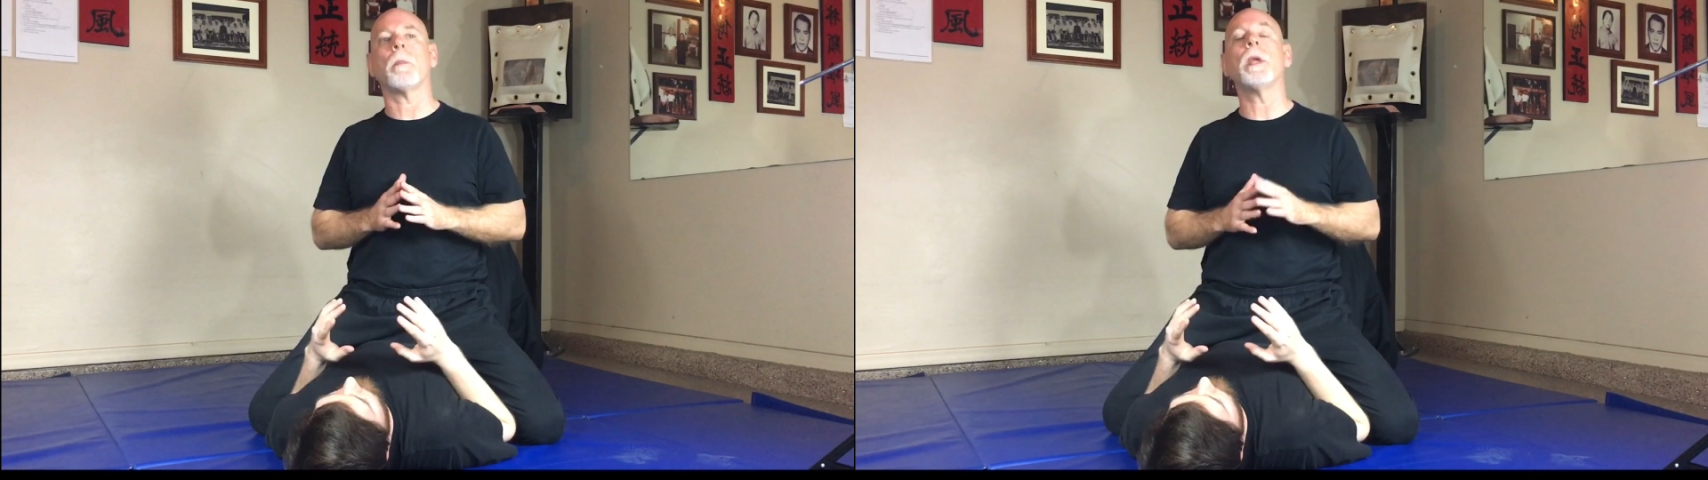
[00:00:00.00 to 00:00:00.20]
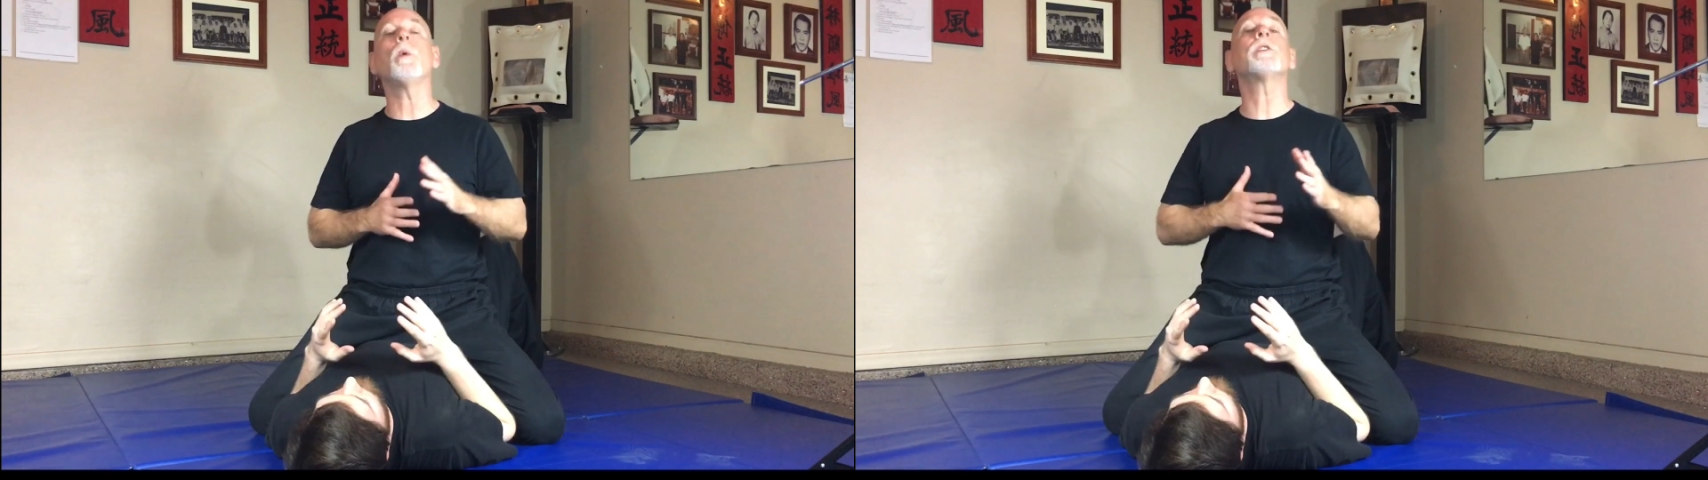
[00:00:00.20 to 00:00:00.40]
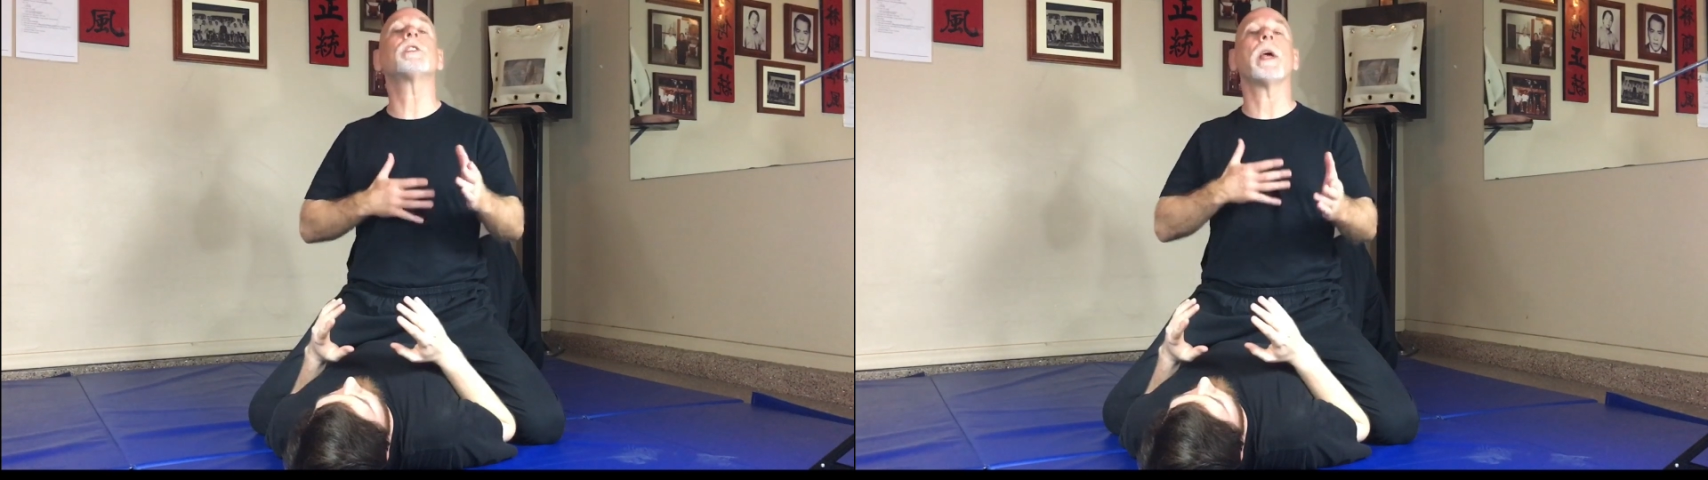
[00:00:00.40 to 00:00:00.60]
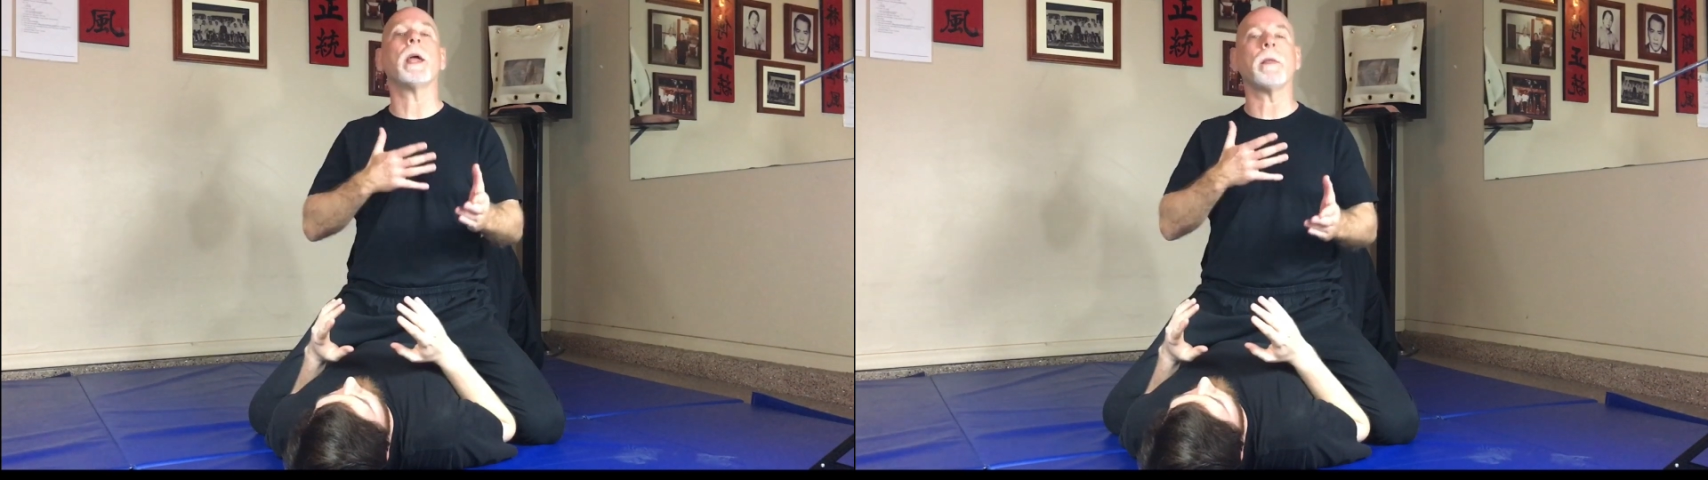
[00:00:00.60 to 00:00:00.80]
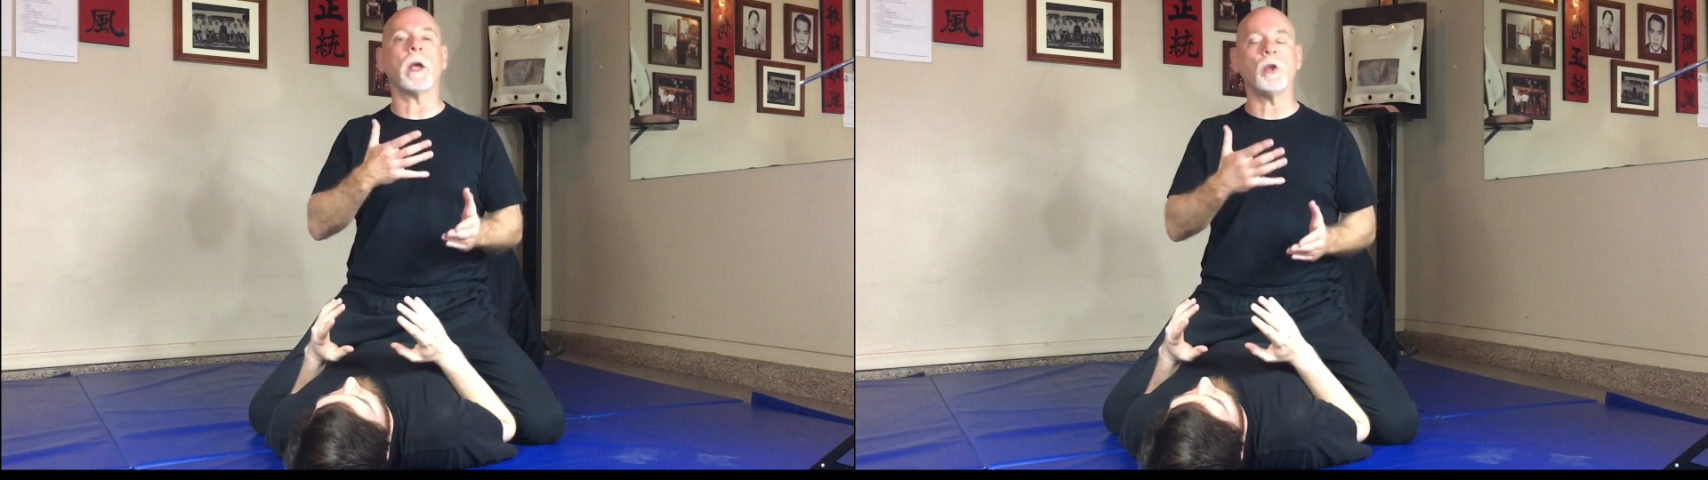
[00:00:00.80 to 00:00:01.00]
he was
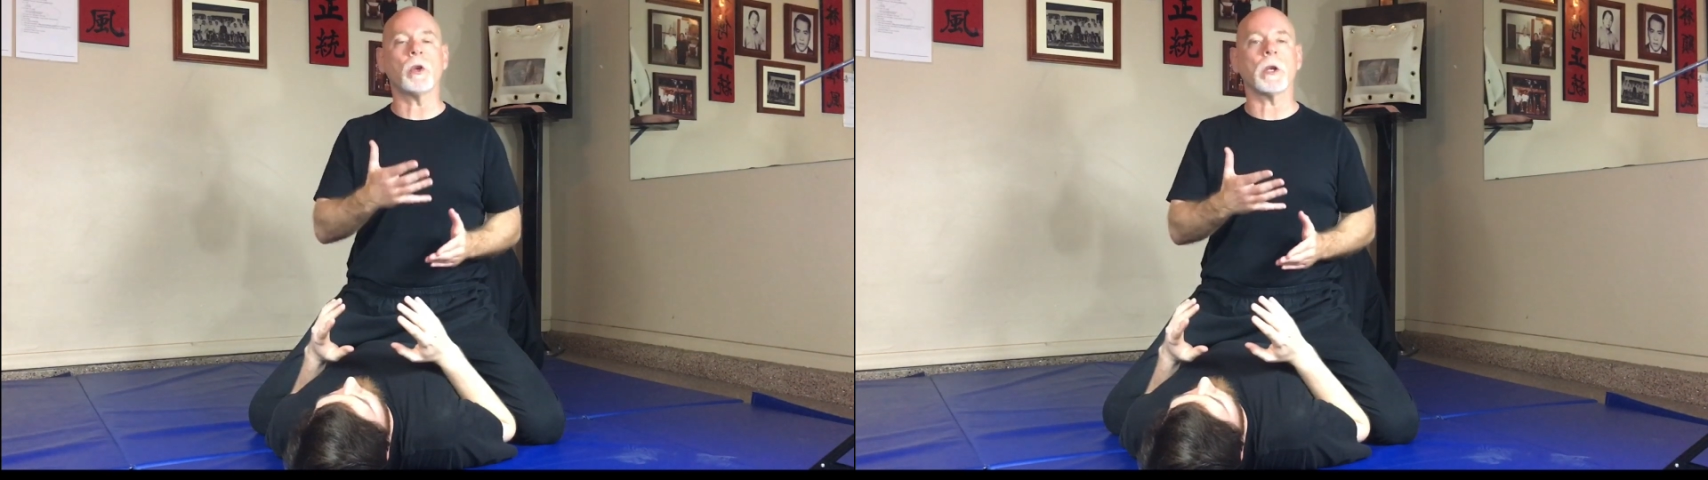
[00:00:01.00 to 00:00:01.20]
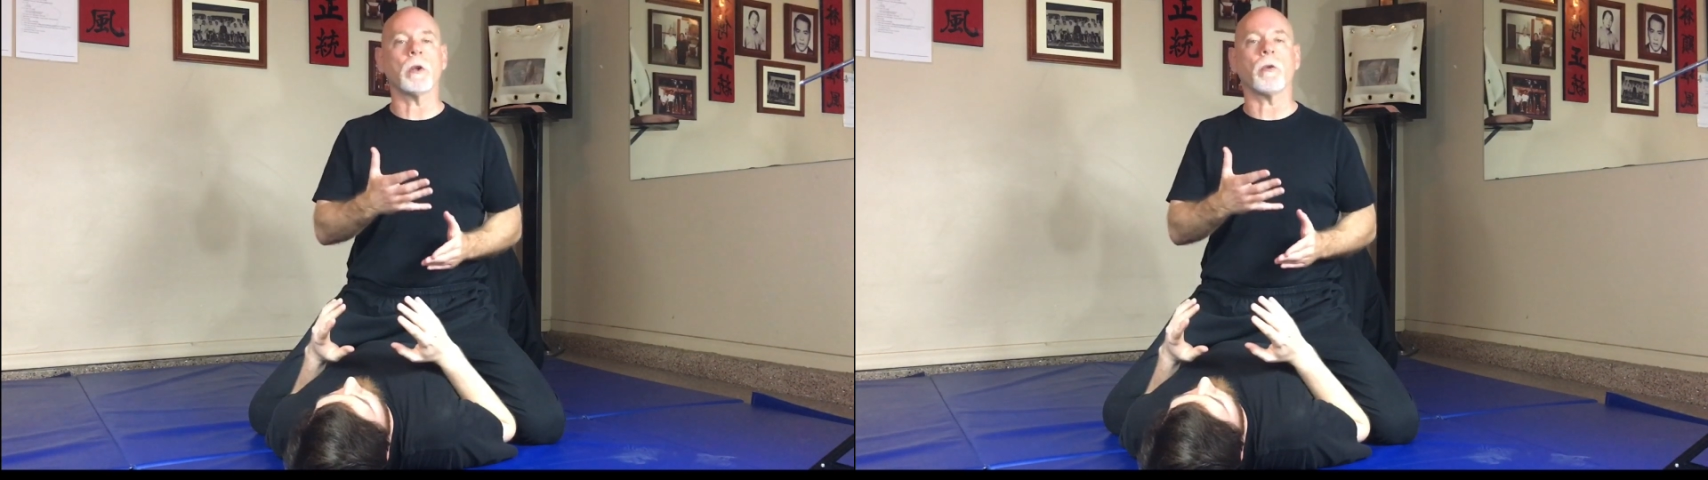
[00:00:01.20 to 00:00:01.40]
saying that you could